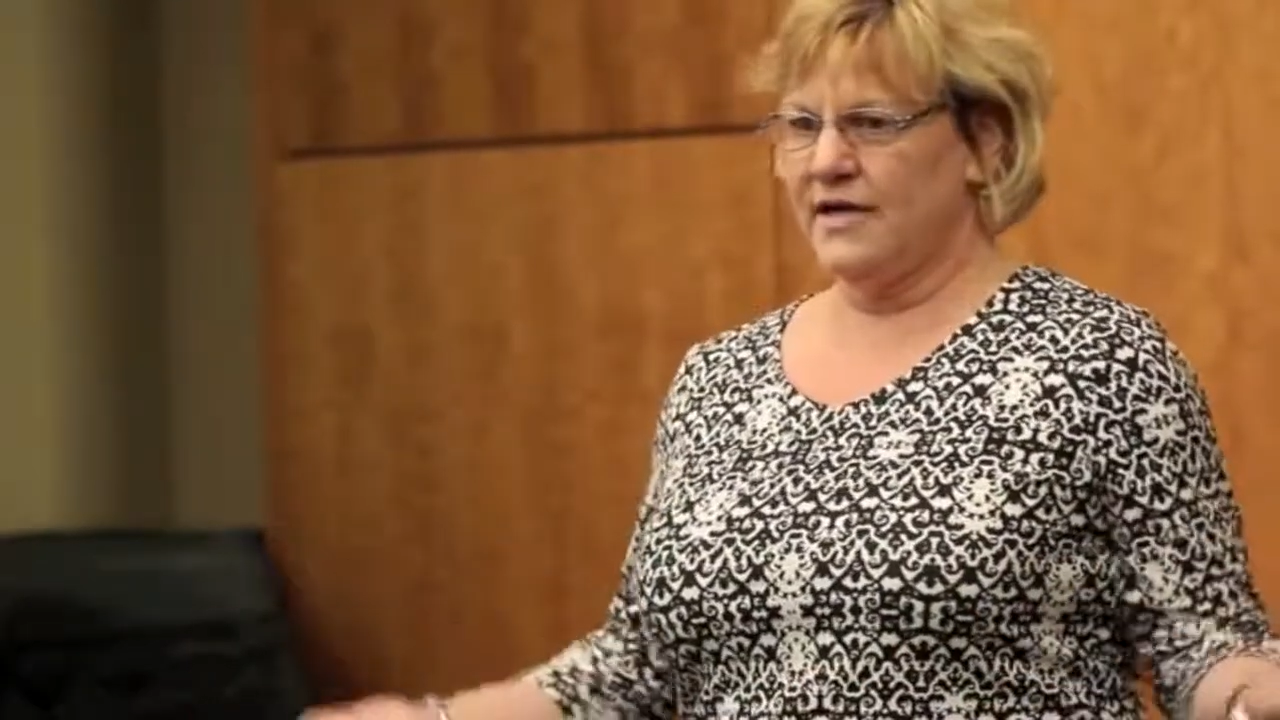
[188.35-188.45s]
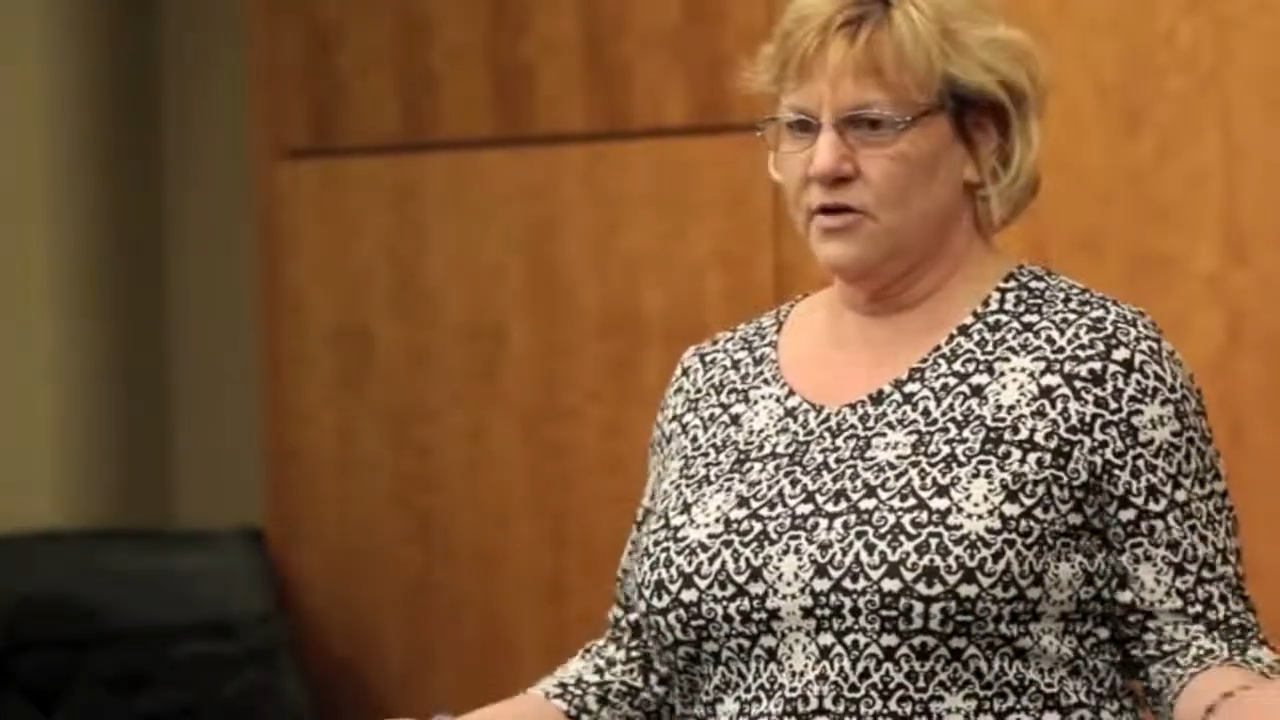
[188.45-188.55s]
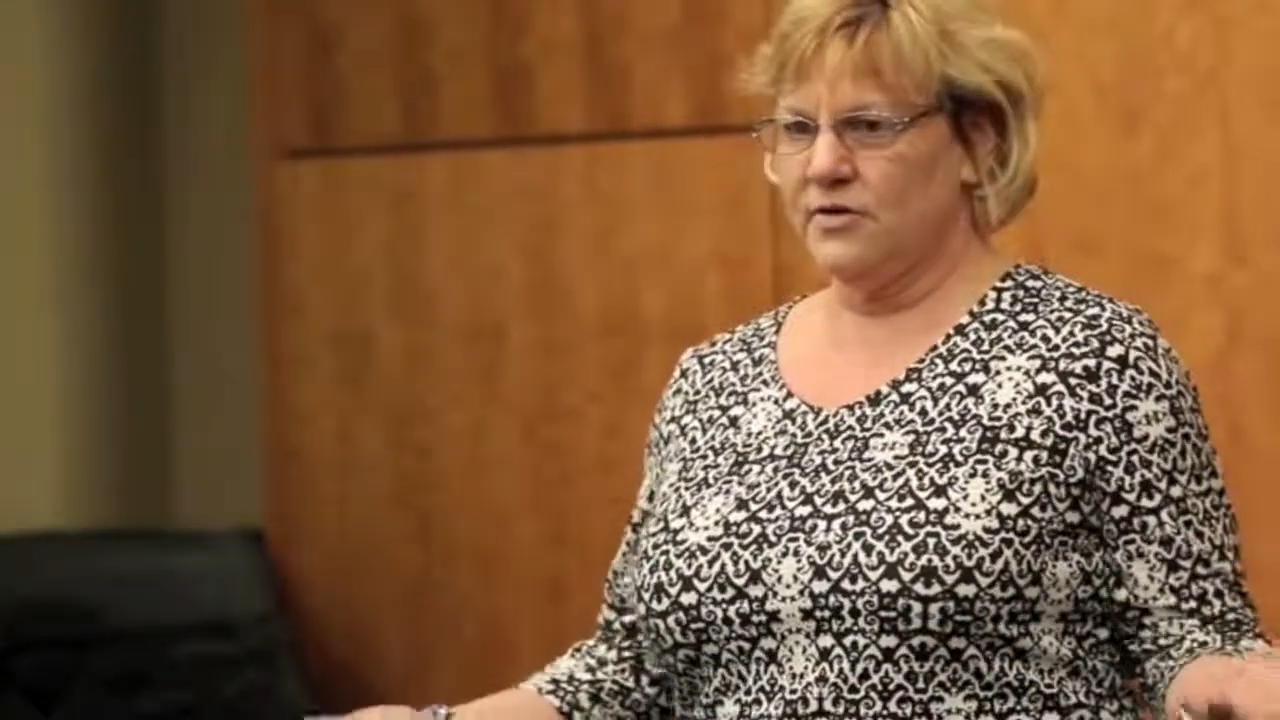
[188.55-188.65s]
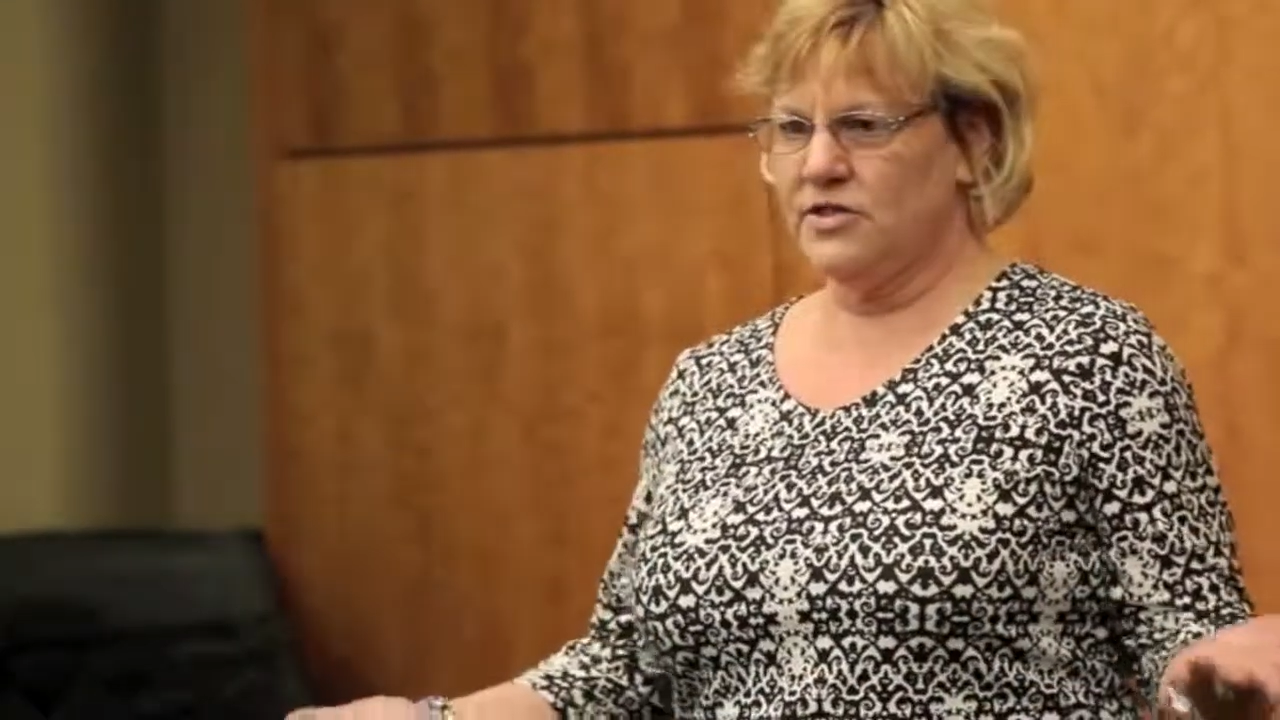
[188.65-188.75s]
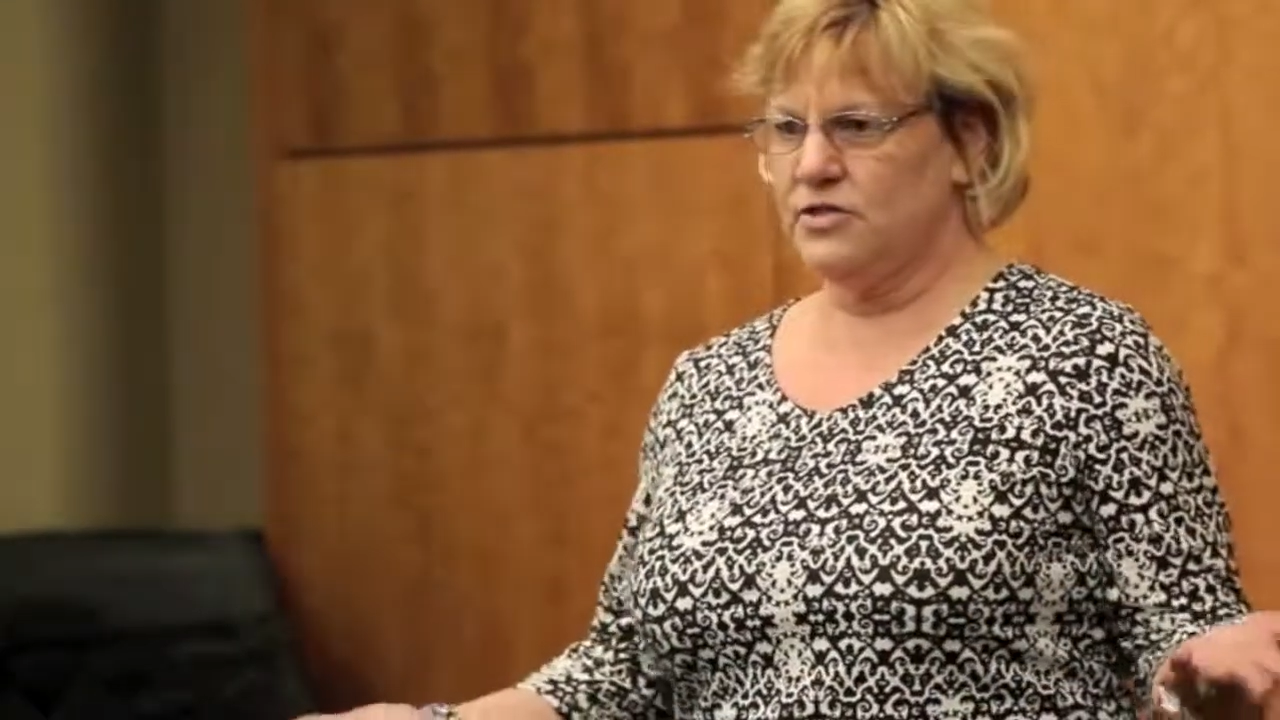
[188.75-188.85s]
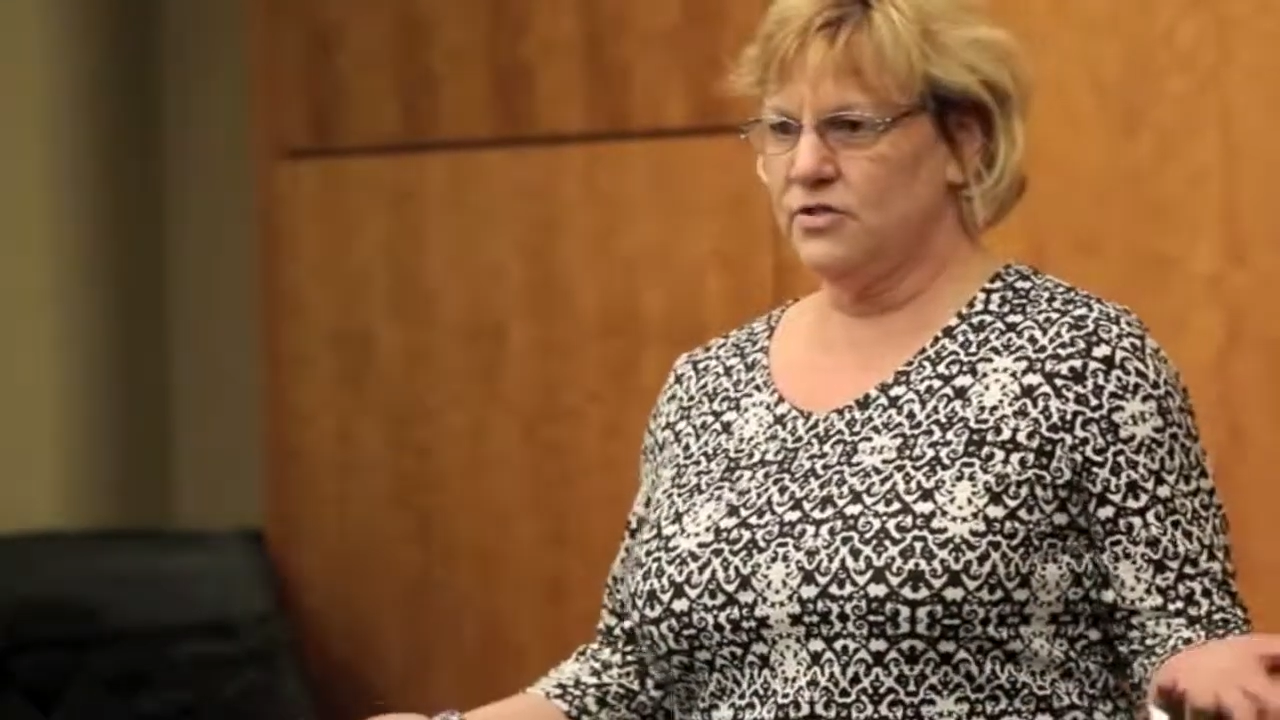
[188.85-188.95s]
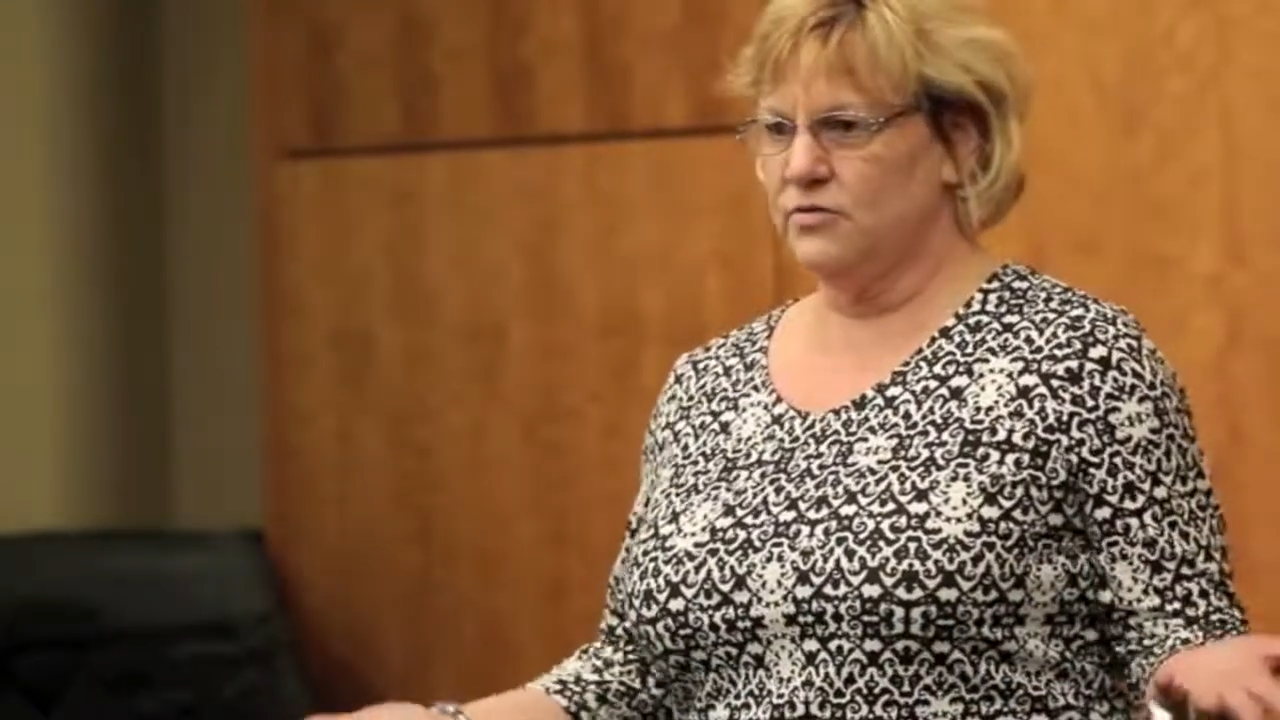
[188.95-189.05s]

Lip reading: I didn't know what to